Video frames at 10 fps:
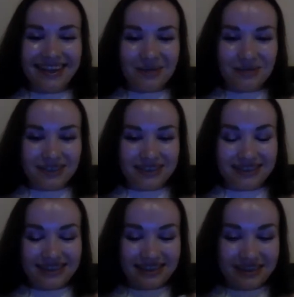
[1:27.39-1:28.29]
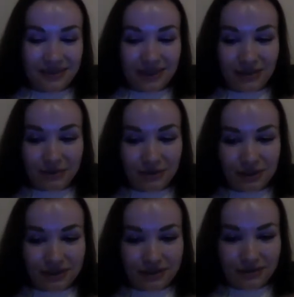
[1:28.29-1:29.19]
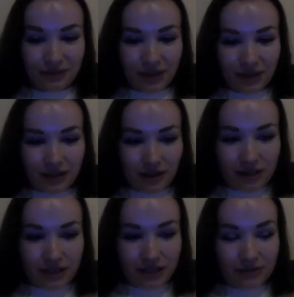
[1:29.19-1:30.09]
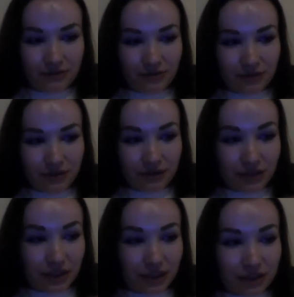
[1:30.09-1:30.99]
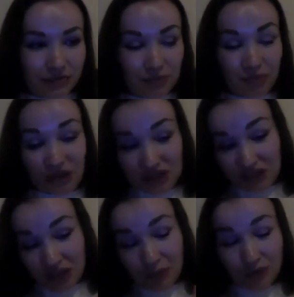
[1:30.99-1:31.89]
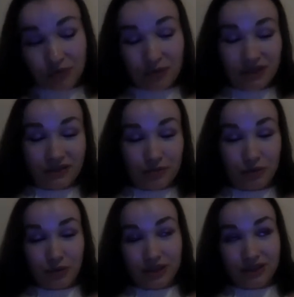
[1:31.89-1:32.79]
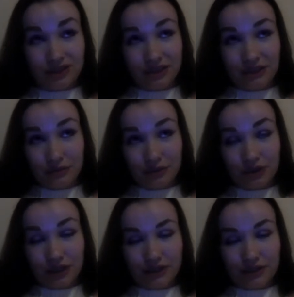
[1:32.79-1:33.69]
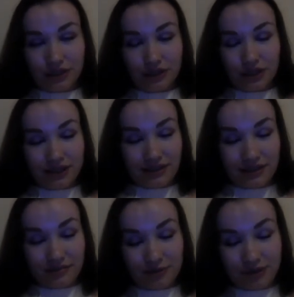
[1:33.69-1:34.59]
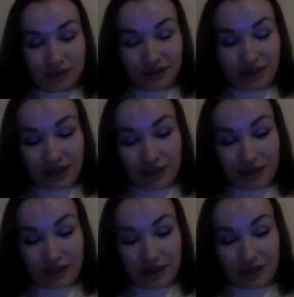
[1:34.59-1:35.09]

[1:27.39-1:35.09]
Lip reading: But yeah, for the last a year plus couple of months, I've been working for the NHS. I've been